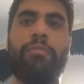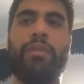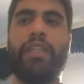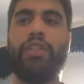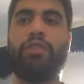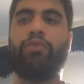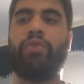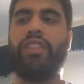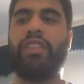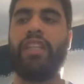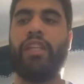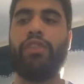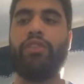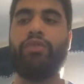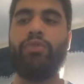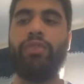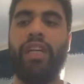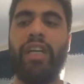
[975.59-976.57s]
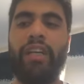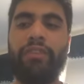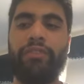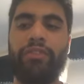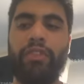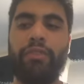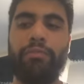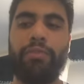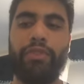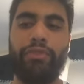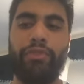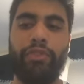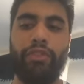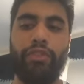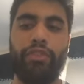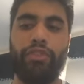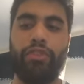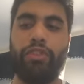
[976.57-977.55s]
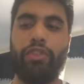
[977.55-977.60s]
But what I do after, before
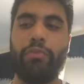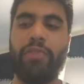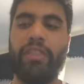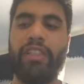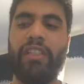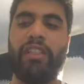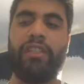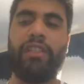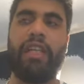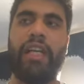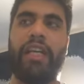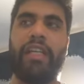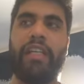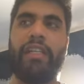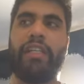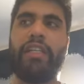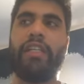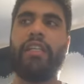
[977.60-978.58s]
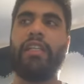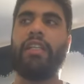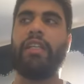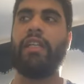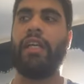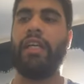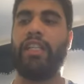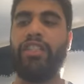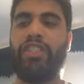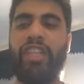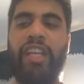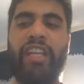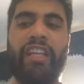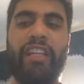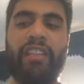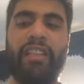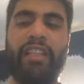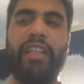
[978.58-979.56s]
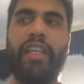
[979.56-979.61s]
consuming it, I
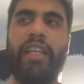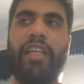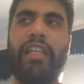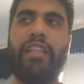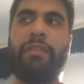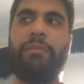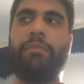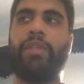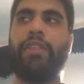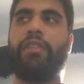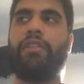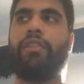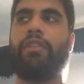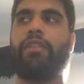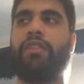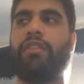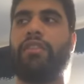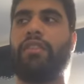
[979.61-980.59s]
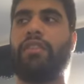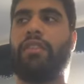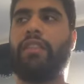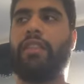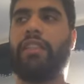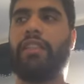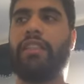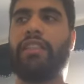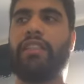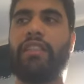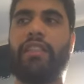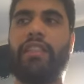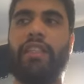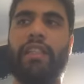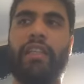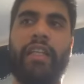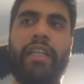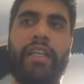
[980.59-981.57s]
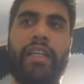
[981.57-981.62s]
shake it again, because the